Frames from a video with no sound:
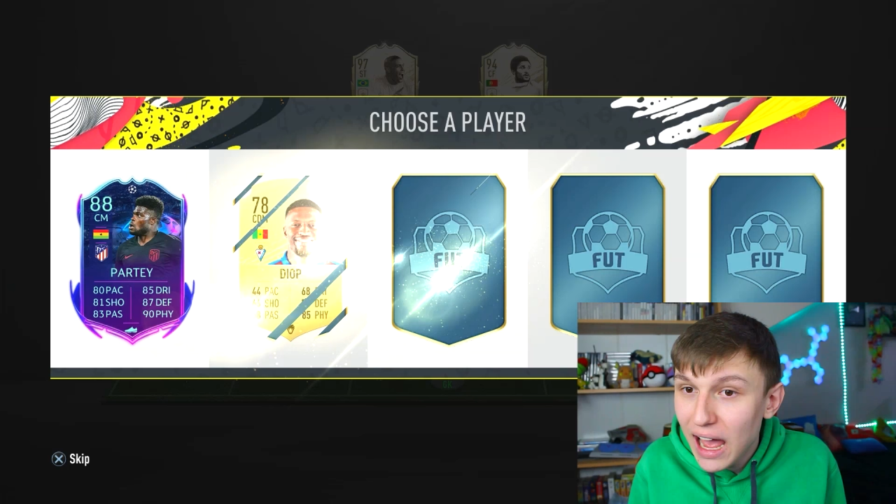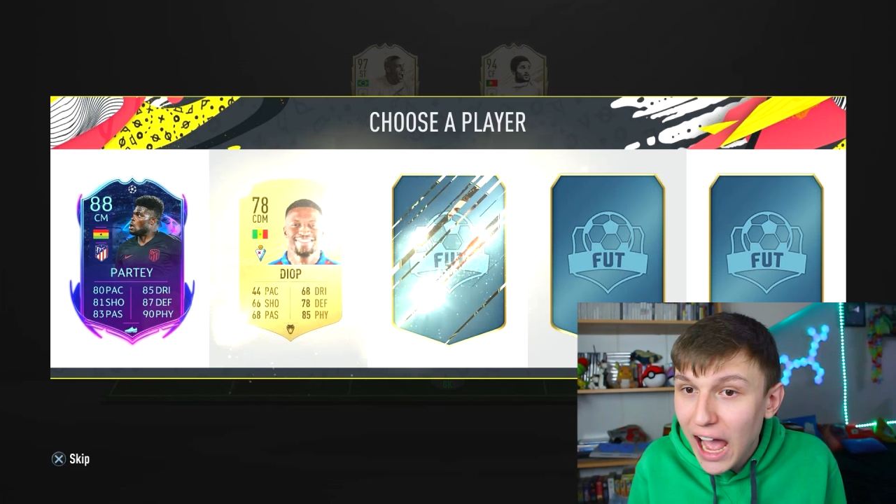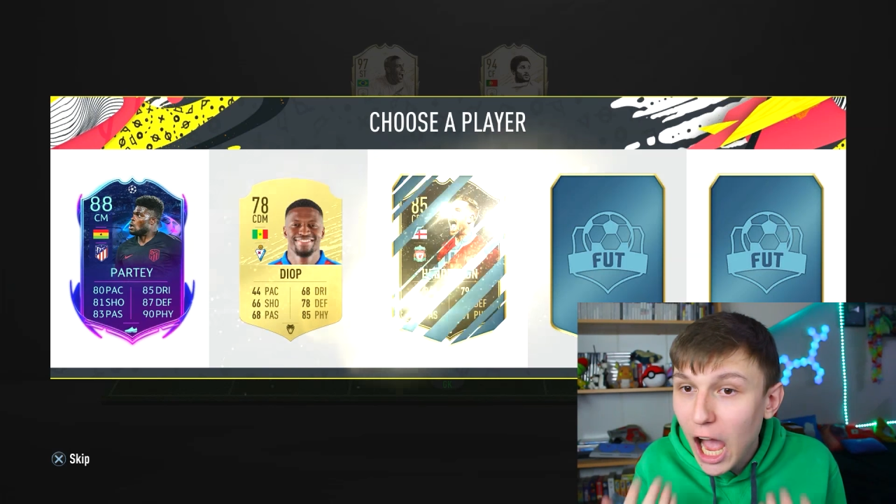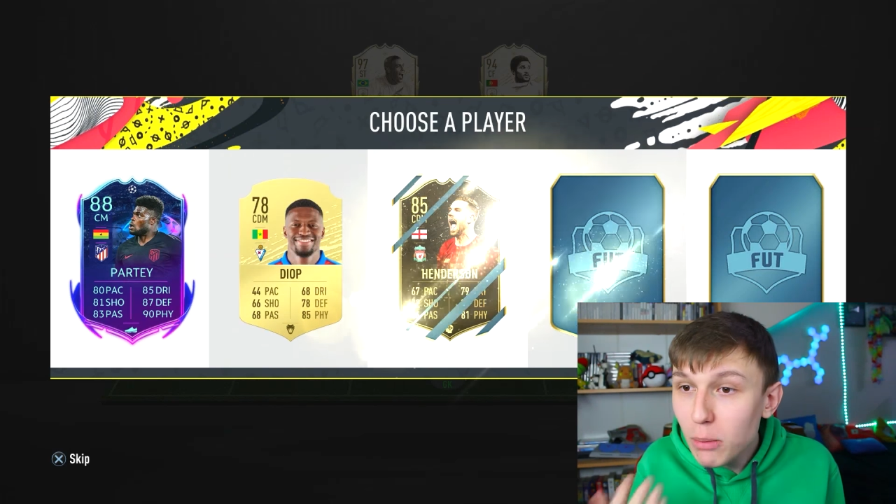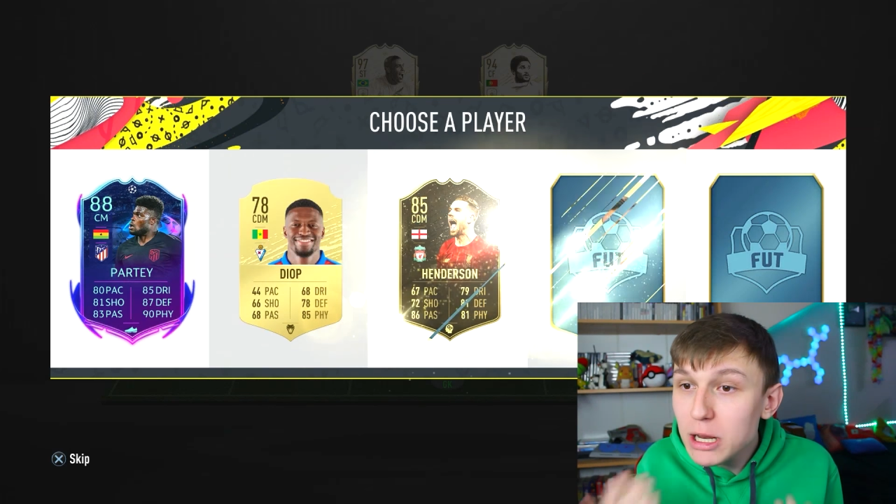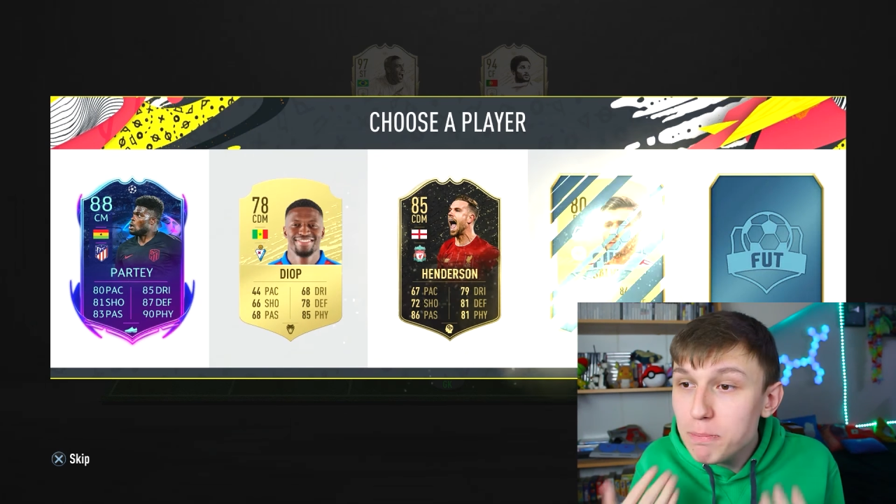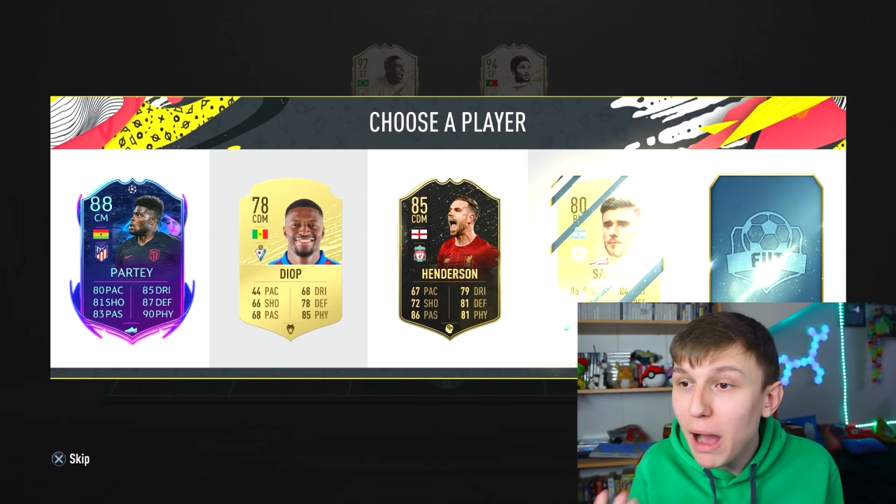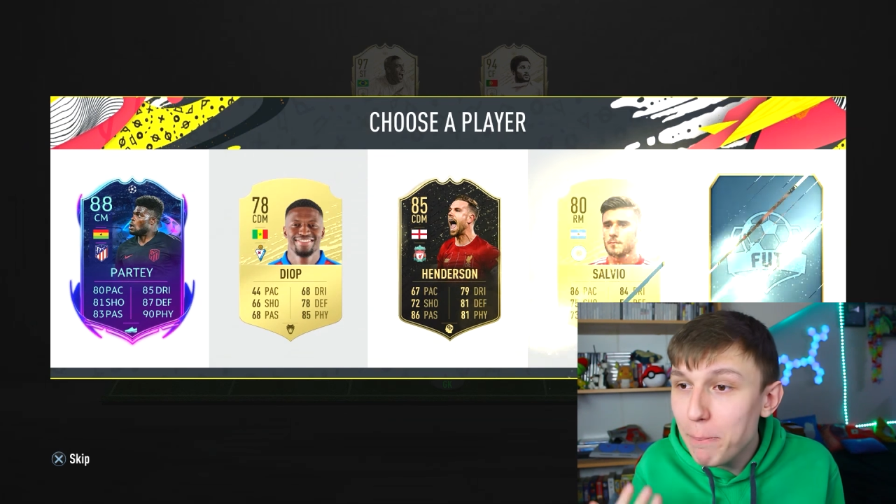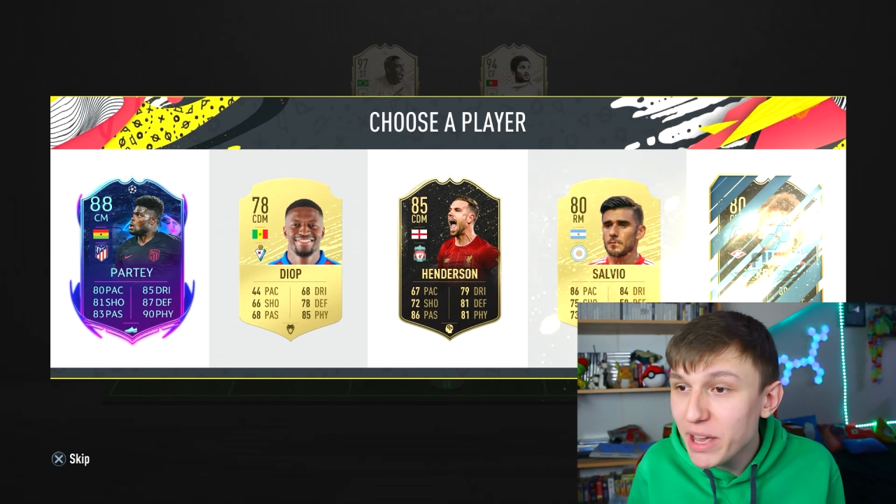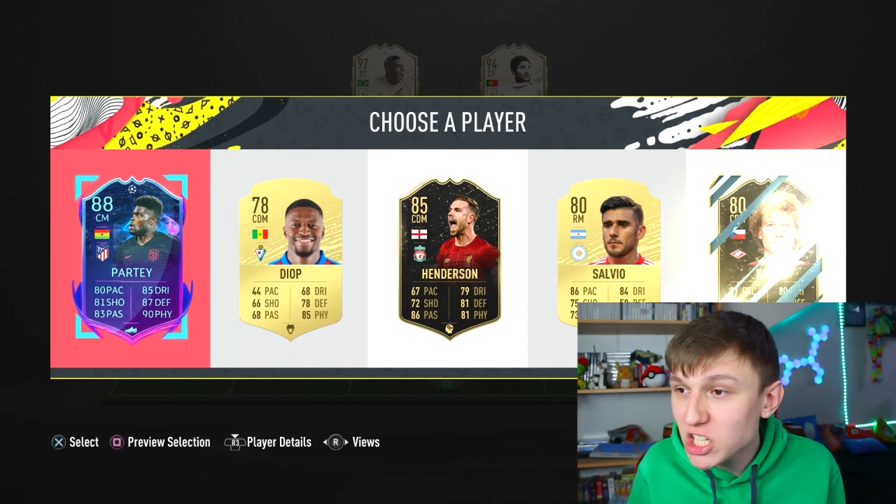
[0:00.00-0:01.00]
How many
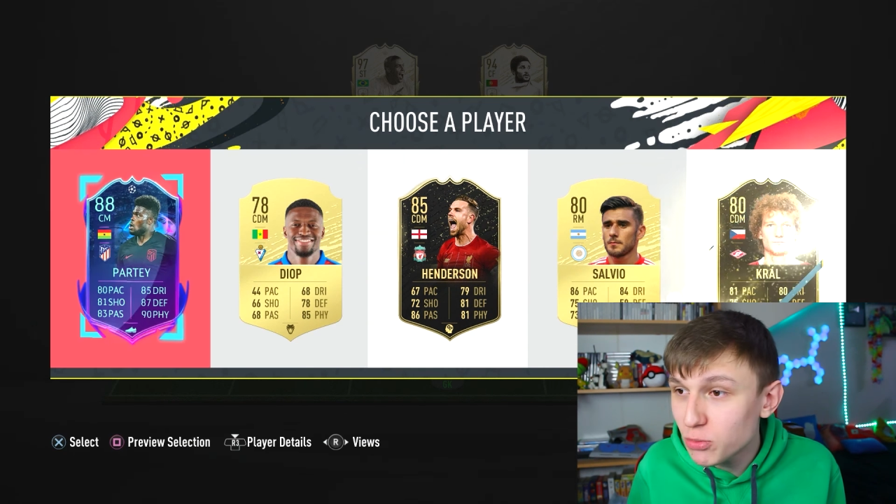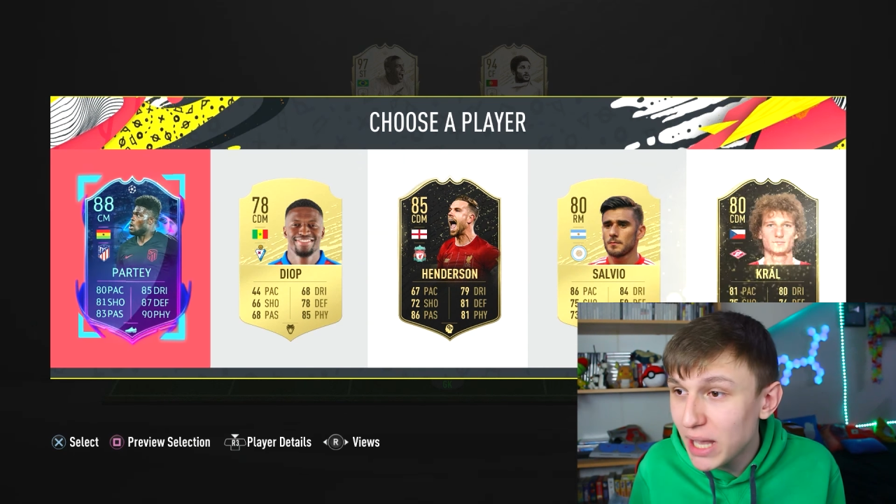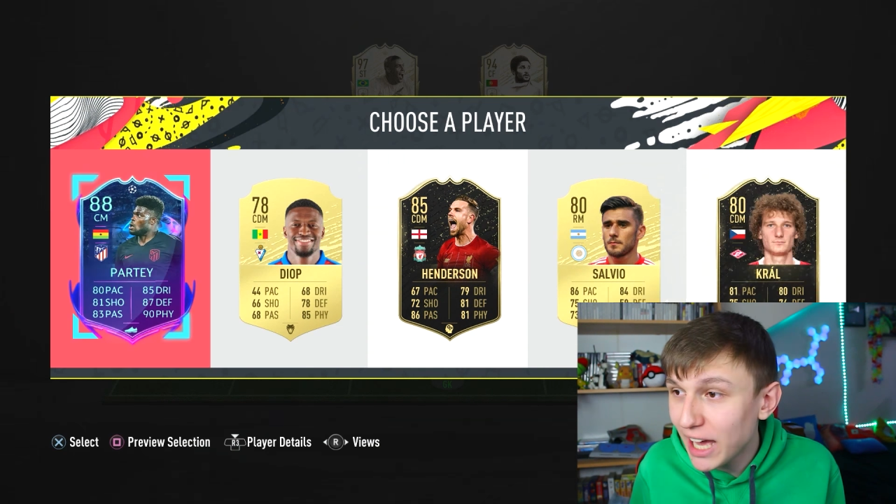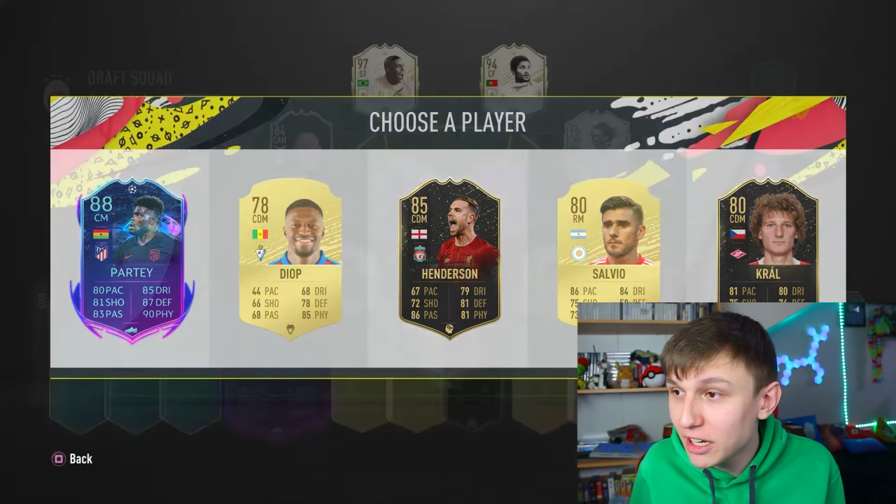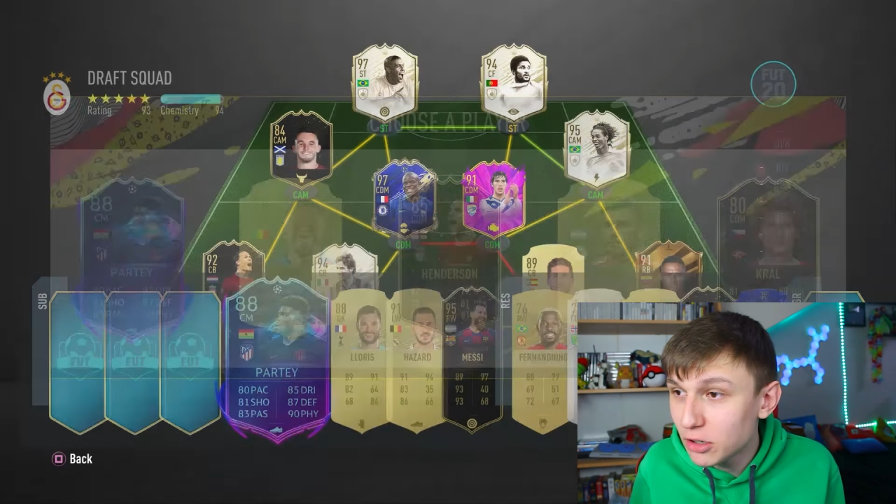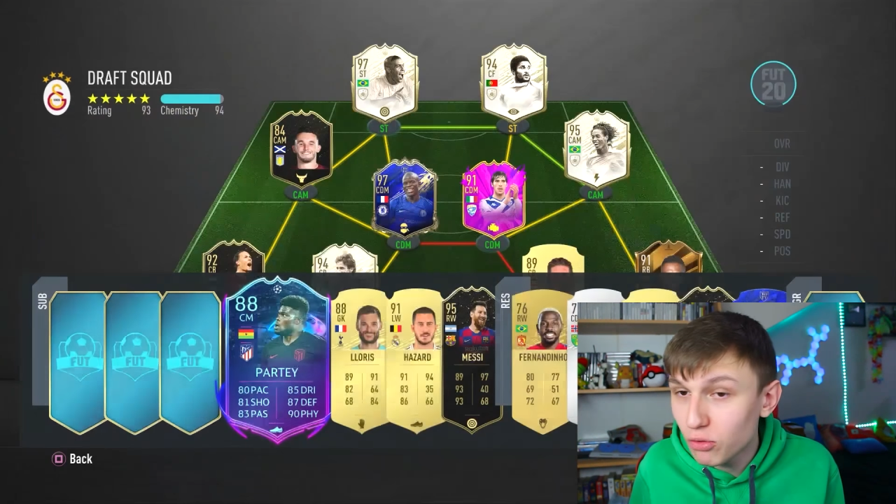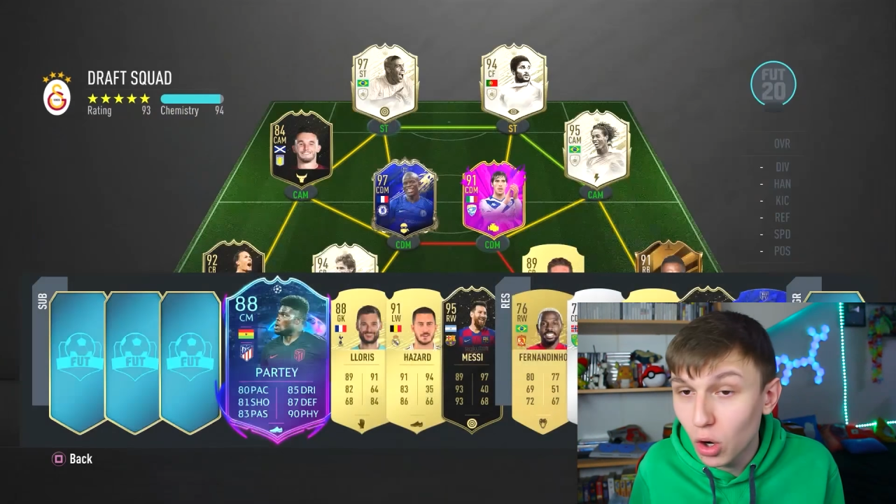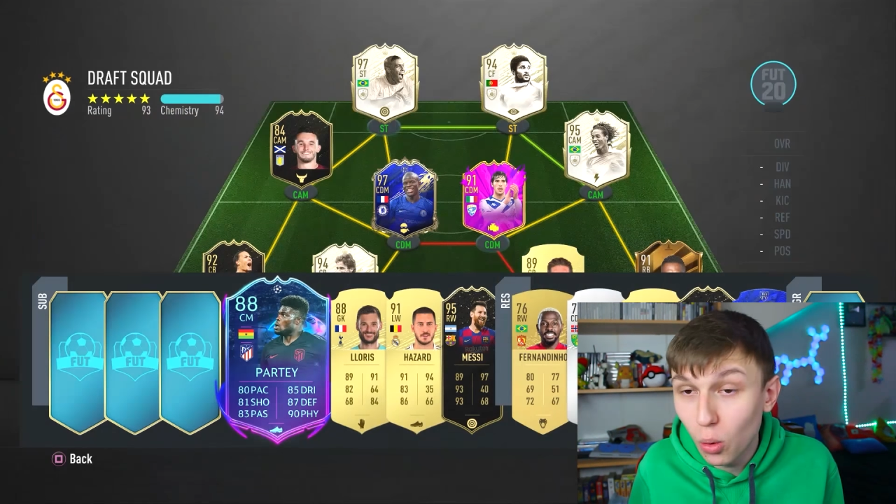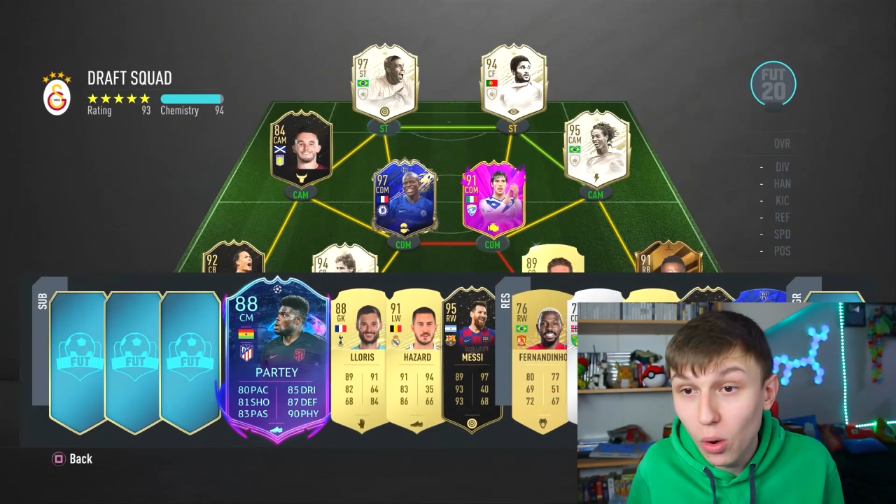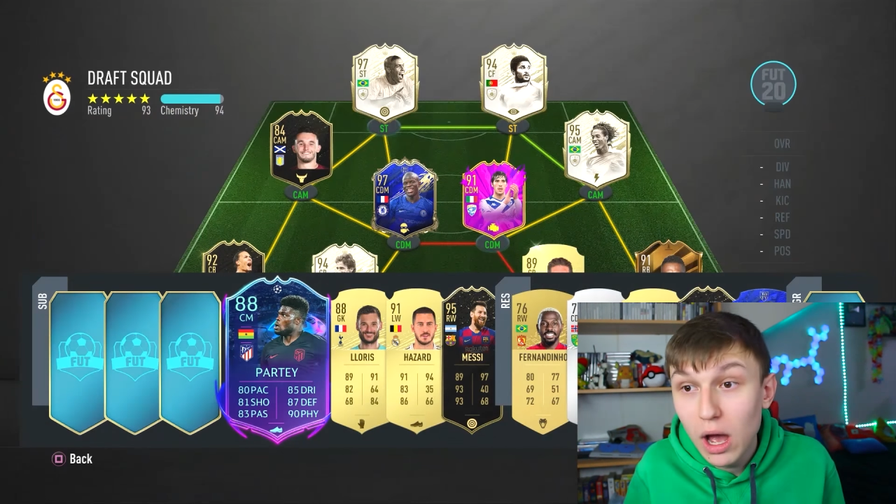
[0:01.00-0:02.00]
bad picks have we had in a
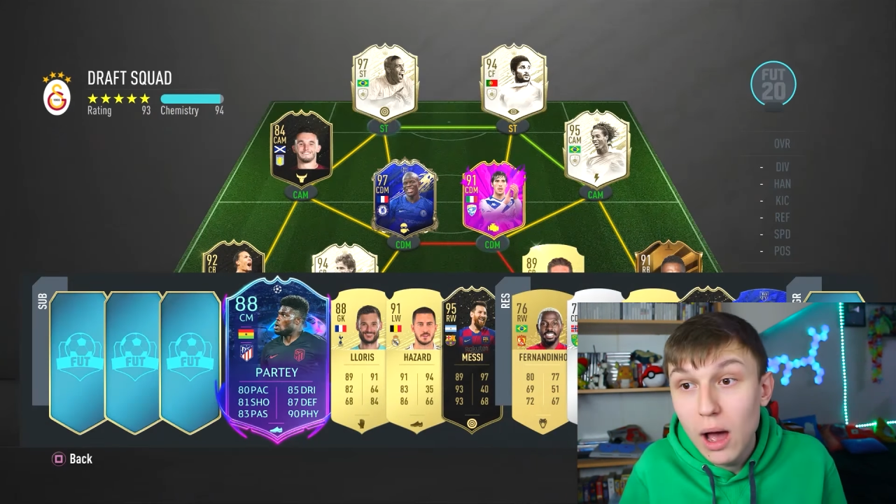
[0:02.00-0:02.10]
row?